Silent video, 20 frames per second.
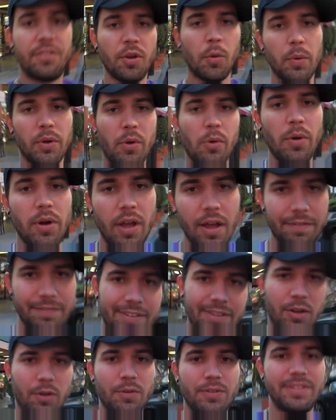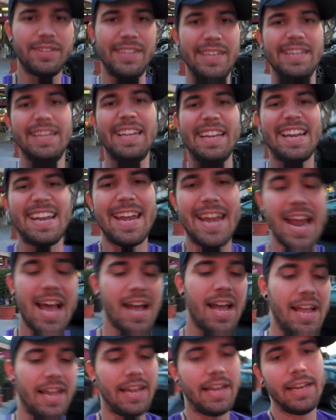So we're going off to go see
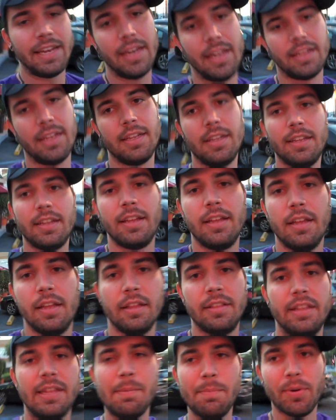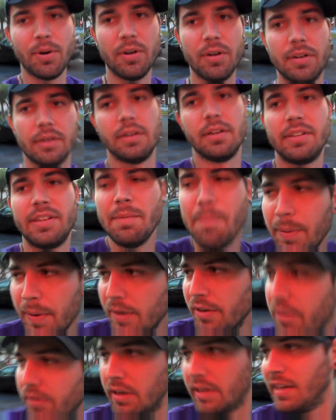Nine. Tim Burton. Tim
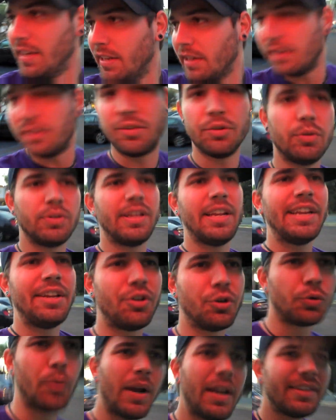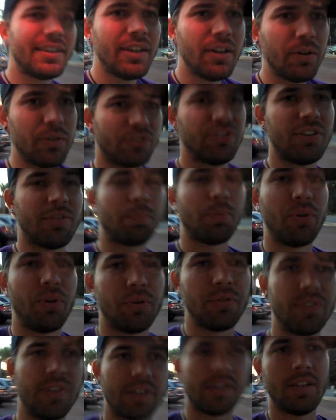Burton. He, he, did he direct it or just
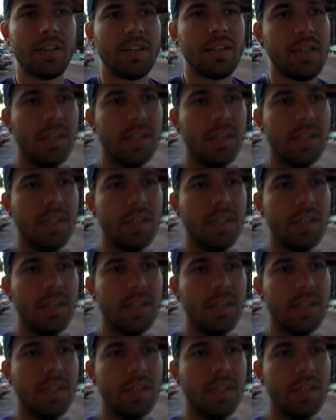produce it?